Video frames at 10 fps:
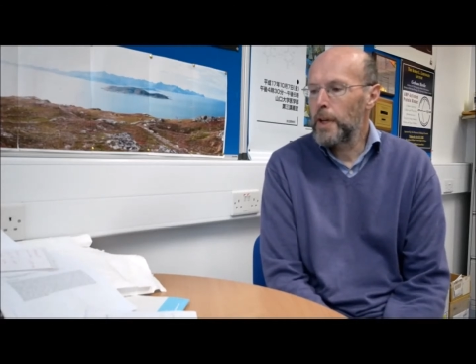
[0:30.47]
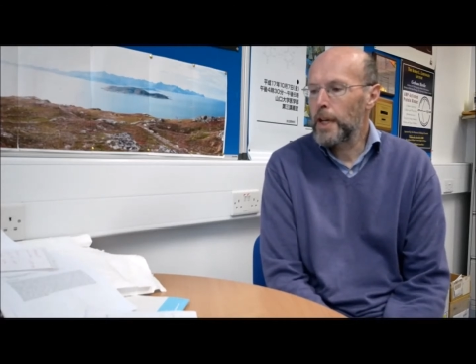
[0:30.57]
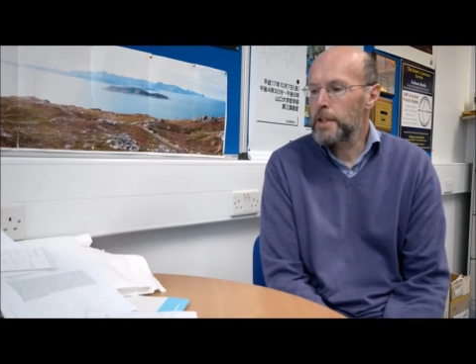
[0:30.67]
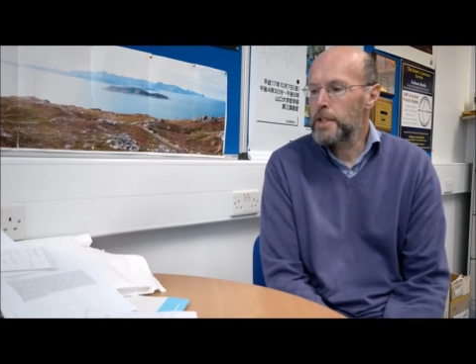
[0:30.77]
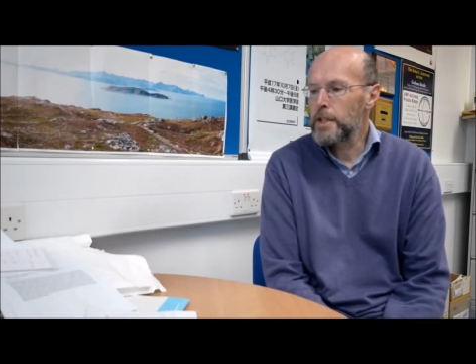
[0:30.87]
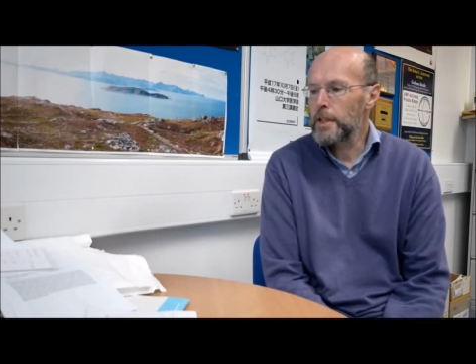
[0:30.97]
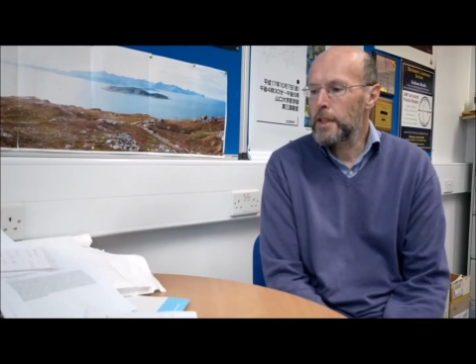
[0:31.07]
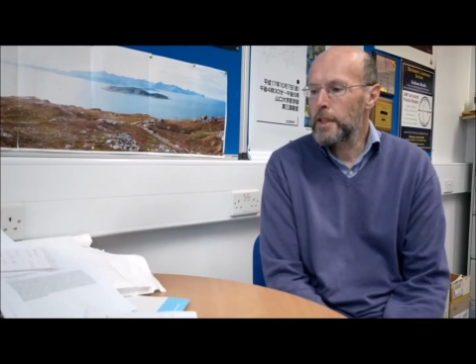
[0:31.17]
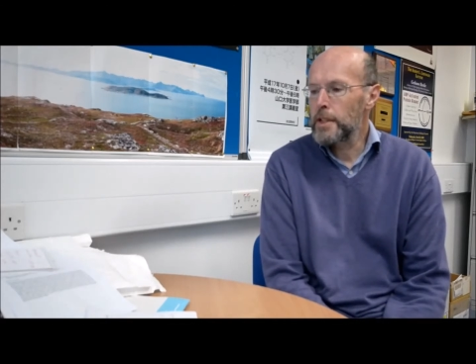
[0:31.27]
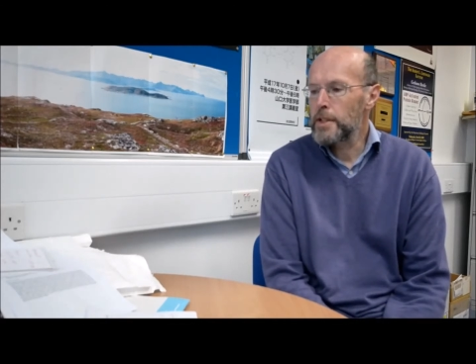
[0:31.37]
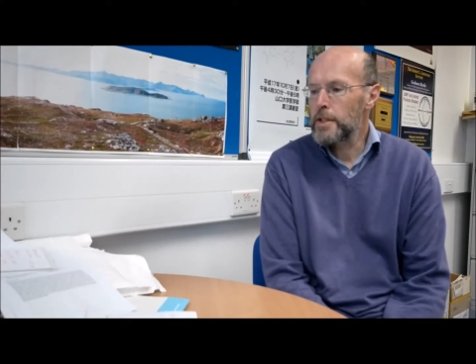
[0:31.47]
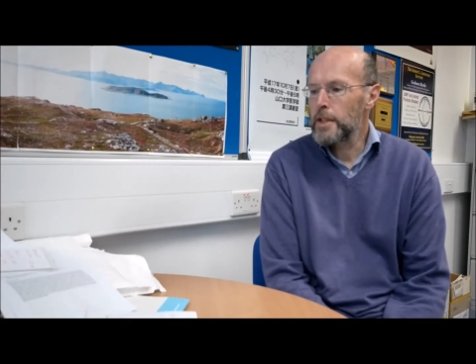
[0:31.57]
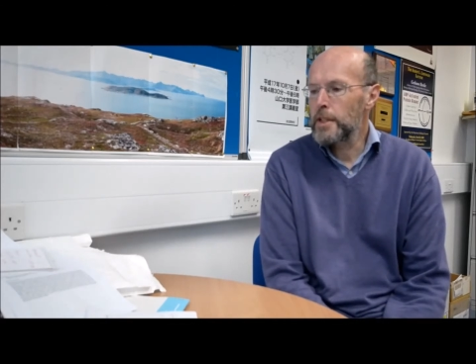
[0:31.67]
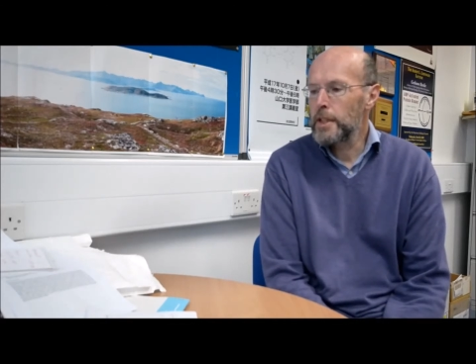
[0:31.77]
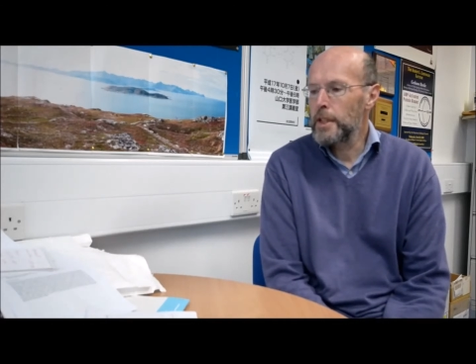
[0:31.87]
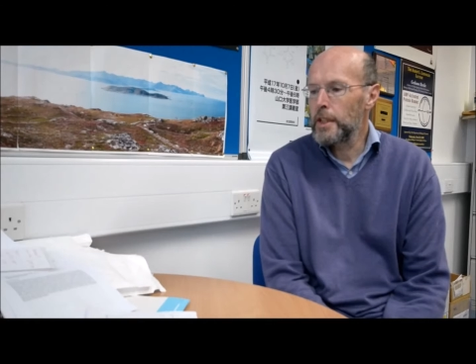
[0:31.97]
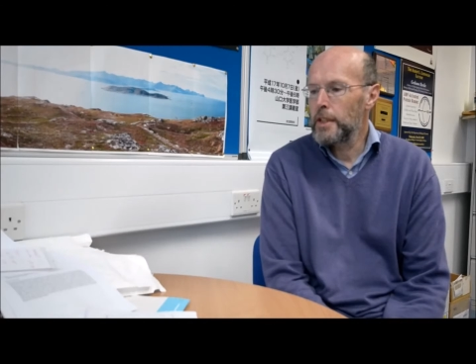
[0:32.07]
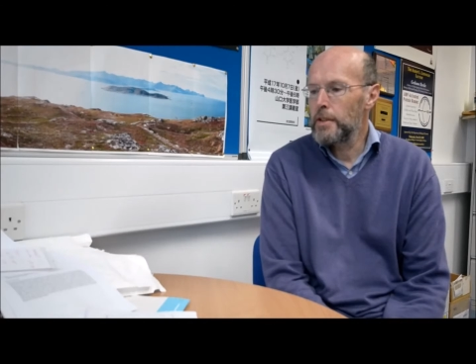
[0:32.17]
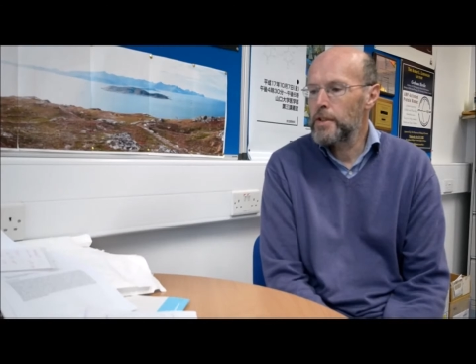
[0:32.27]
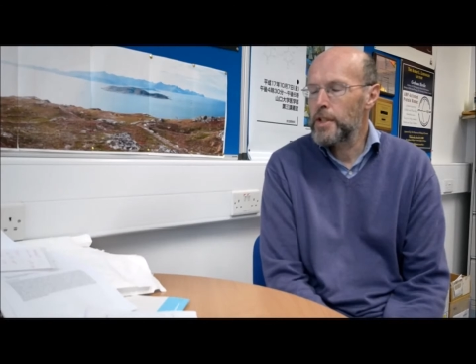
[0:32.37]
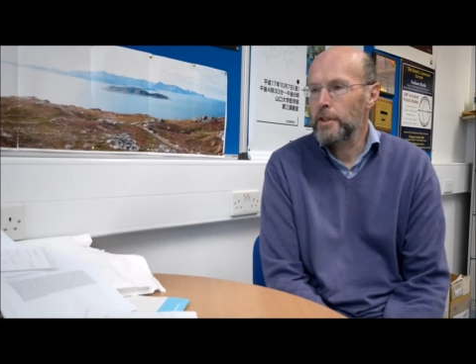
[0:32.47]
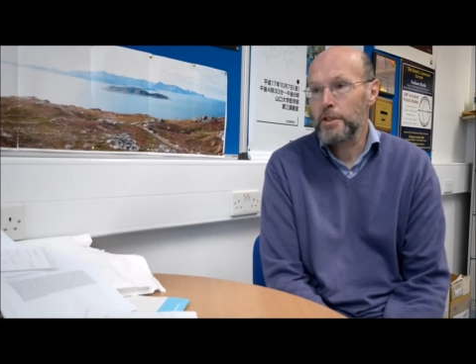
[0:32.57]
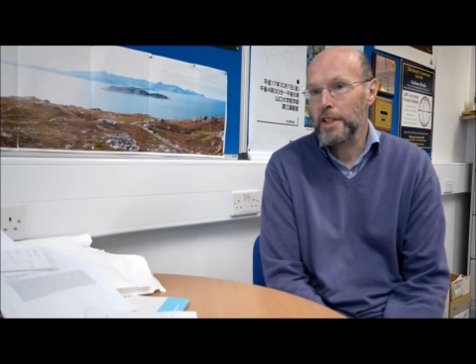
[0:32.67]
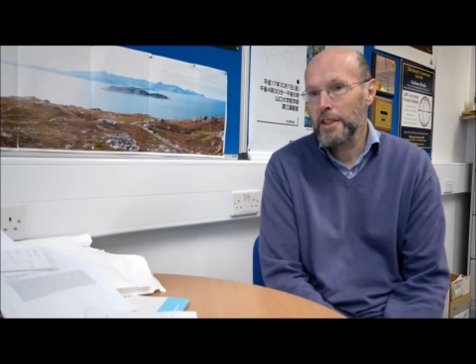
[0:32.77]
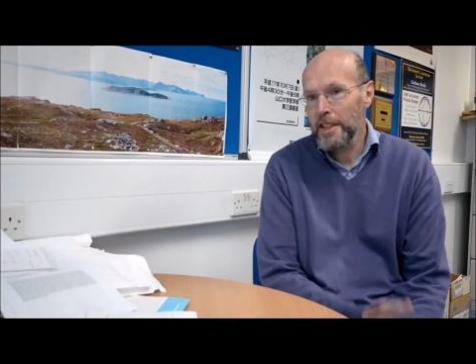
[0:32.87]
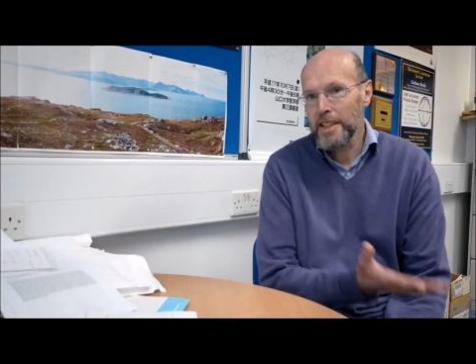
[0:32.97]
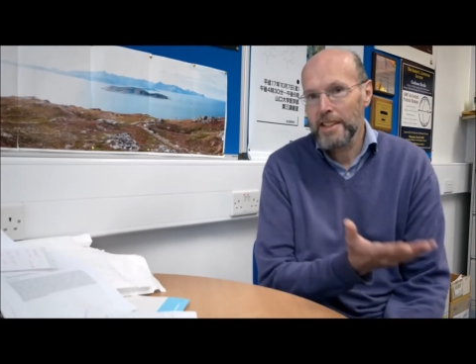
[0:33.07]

And I study cell signalling,